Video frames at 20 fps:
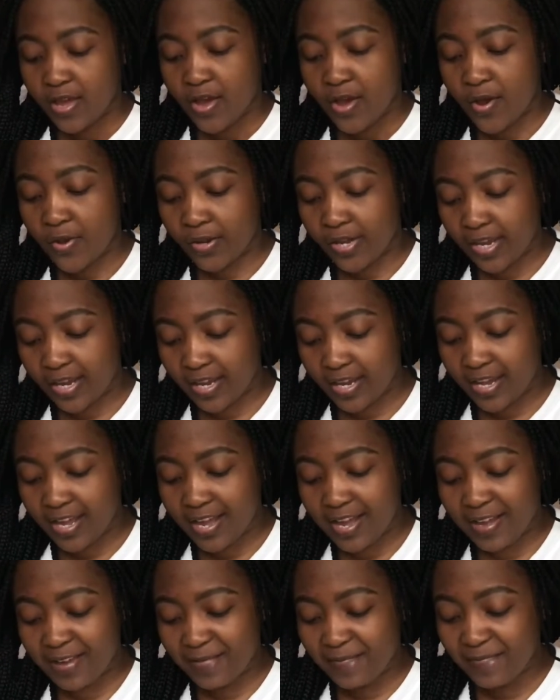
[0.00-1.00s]
Okay,
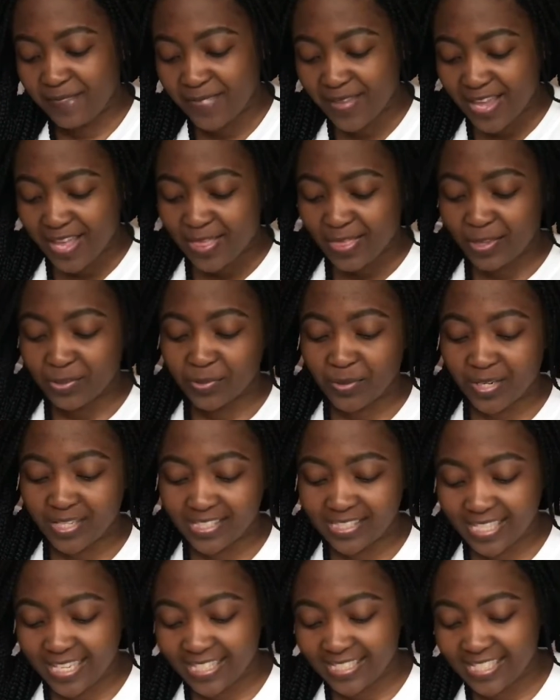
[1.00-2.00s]
this one
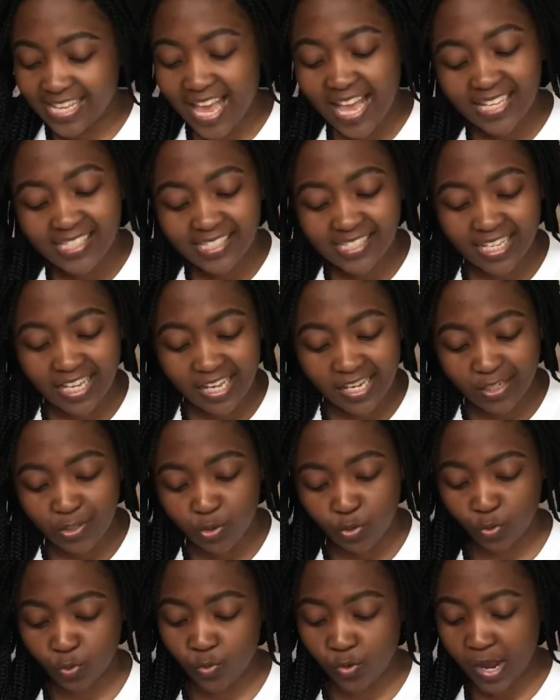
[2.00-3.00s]
says, Exe
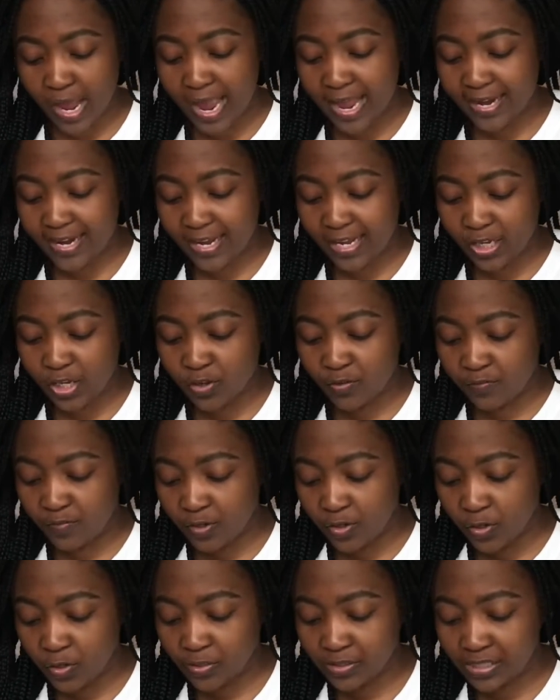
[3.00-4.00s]
Itu, I like your
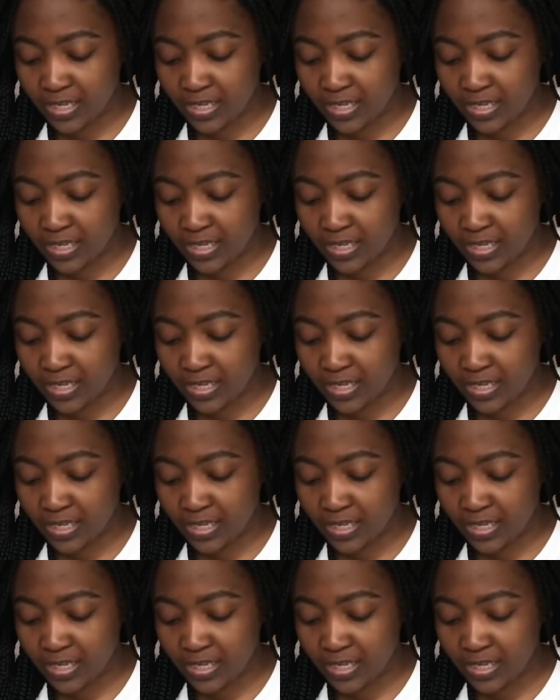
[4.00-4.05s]
videos.